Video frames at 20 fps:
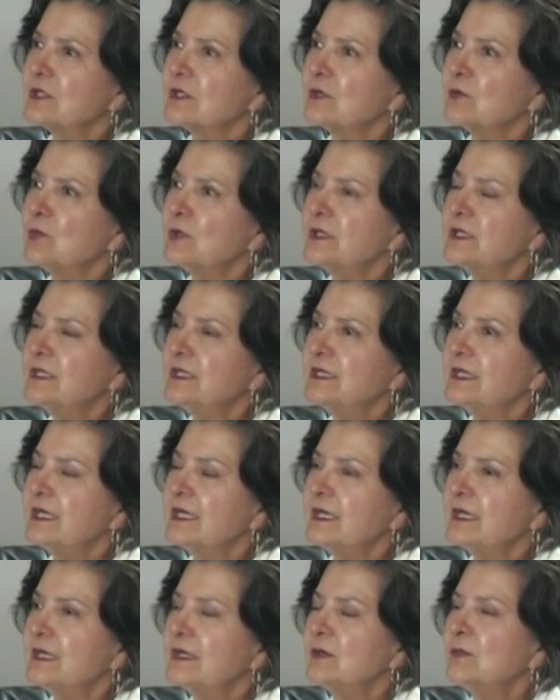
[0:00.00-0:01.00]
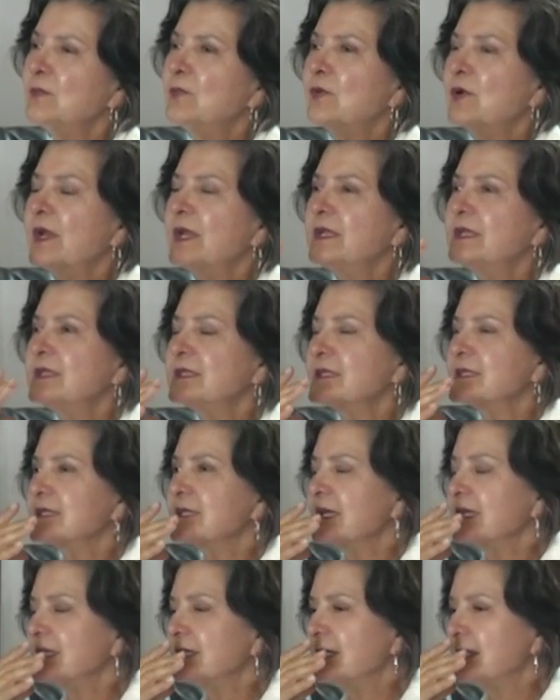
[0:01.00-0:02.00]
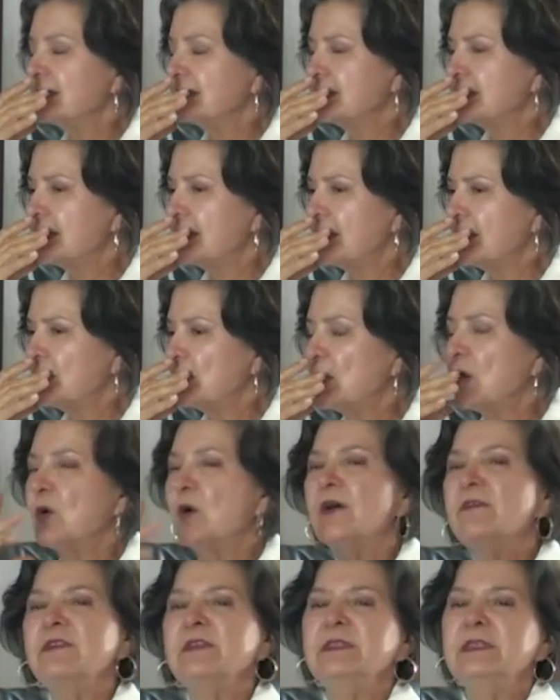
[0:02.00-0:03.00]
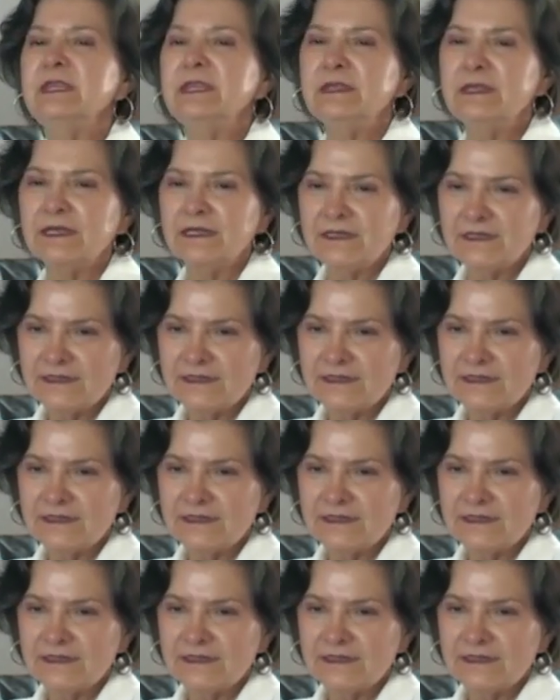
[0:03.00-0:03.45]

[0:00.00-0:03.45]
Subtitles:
what did they brand us at that time? A vendida.